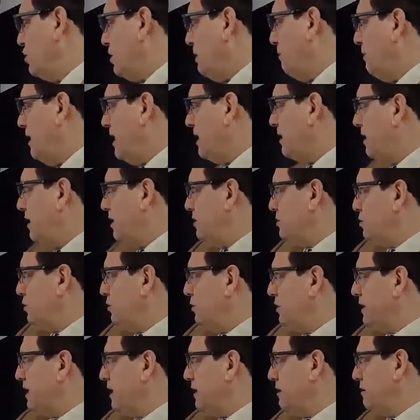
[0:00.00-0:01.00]
Not a block here, so
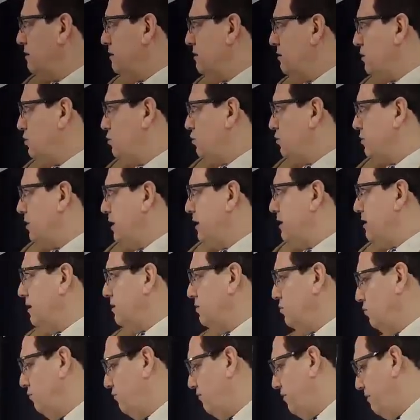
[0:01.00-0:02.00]
you don't get retrograde,
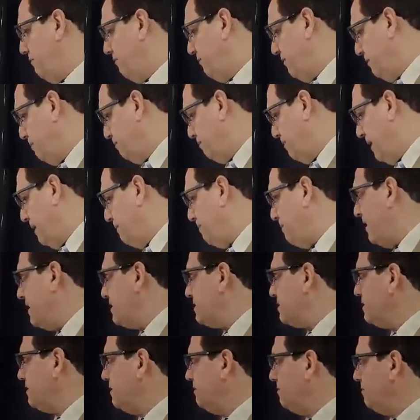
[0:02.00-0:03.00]
and do fen
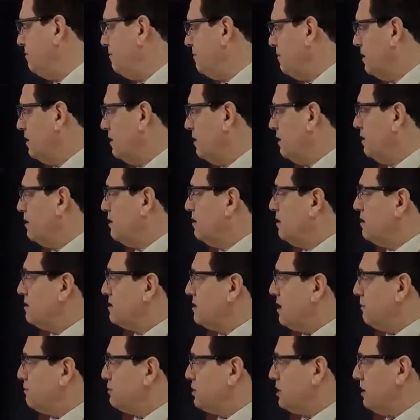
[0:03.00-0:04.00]
bypass.
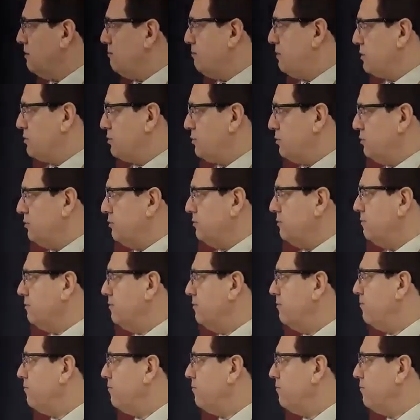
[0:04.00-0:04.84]
This is option number 2.